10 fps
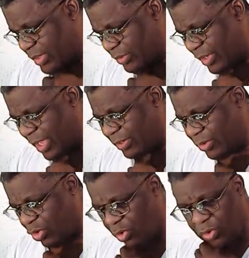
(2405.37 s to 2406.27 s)
You got
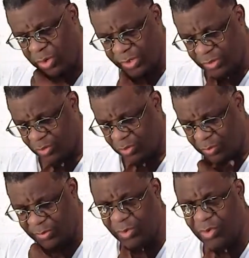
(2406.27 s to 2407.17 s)
corn. Corn.
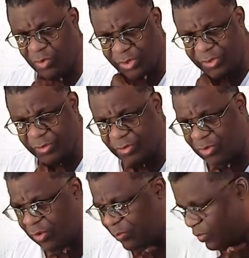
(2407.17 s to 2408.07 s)
What will corn do?
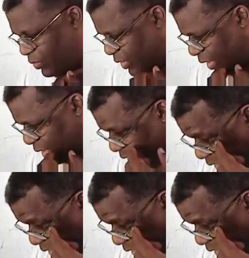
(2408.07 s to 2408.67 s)
Corn will get